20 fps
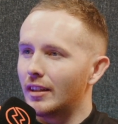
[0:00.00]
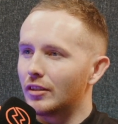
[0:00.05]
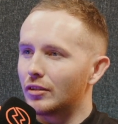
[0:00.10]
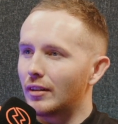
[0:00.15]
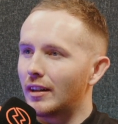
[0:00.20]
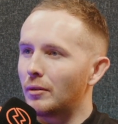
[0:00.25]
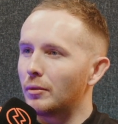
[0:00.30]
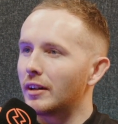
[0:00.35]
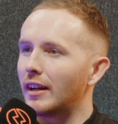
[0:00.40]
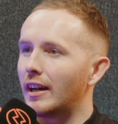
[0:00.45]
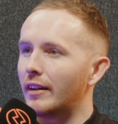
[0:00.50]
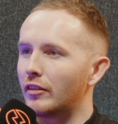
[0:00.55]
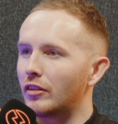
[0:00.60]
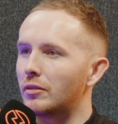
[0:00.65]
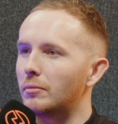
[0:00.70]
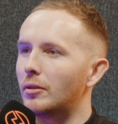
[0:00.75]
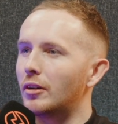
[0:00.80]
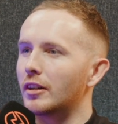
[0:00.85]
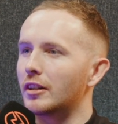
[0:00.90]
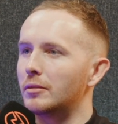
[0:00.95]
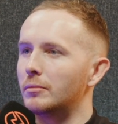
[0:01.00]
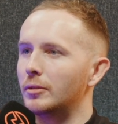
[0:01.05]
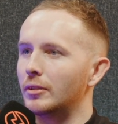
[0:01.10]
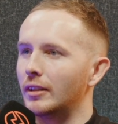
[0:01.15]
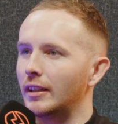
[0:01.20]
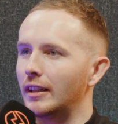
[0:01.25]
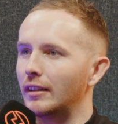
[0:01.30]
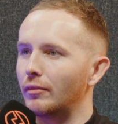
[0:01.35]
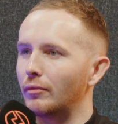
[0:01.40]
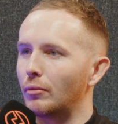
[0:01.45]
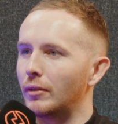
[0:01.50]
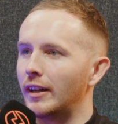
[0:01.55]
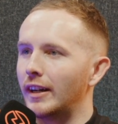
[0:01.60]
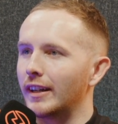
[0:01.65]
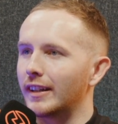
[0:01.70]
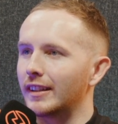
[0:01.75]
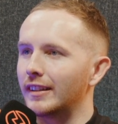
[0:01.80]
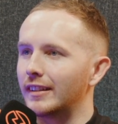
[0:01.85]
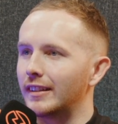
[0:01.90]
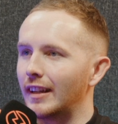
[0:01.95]
So I want to have a remarkable life where
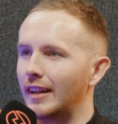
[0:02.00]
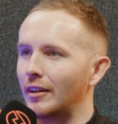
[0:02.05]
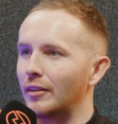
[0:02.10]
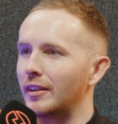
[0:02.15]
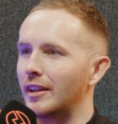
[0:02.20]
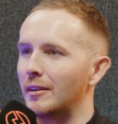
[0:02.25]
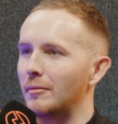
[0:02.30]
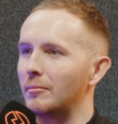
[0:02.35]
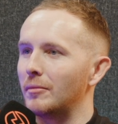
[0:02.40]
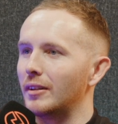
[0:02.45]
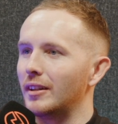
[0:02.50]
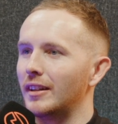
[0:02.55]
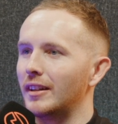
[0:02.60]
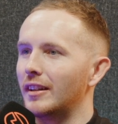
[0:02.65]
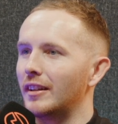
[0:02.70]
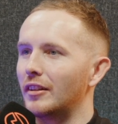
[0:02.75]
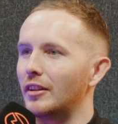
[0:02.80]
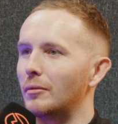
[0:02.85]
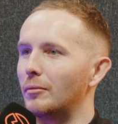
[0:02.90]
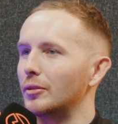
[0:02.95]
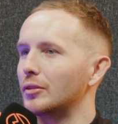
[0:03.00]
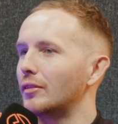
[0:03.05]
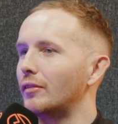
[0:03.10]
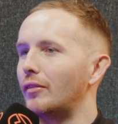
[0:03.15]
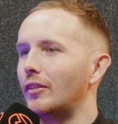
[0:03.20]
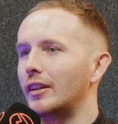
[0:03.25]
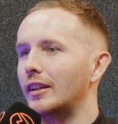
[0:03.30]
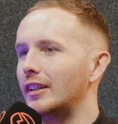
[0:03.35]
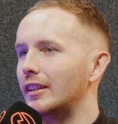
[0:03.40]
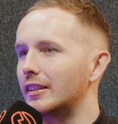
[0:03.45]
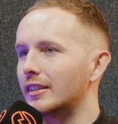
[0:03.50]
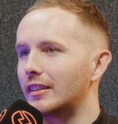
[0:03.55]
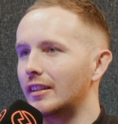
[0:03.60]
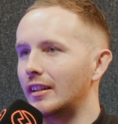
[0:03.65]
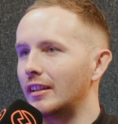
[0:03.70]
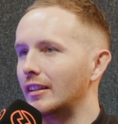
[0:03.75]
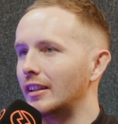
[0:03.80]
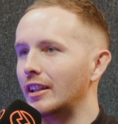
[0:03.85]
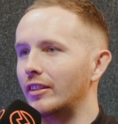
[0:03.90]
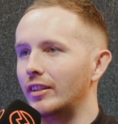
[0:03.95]
I can tell them the most funniest,
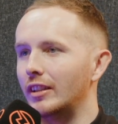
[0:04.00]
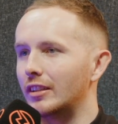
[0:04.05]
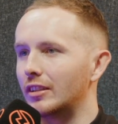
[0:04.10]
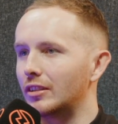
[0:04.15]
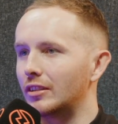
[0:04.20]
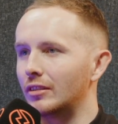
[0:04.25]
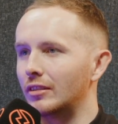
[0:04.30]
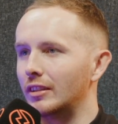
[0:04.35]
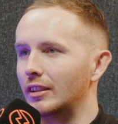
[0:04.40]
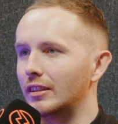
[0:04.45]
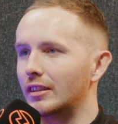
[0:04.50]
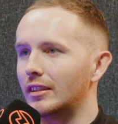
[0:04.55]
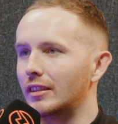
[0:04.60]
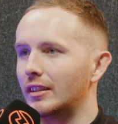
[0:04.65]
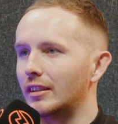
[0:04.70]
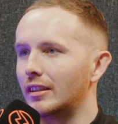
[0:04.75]
hilarious stories.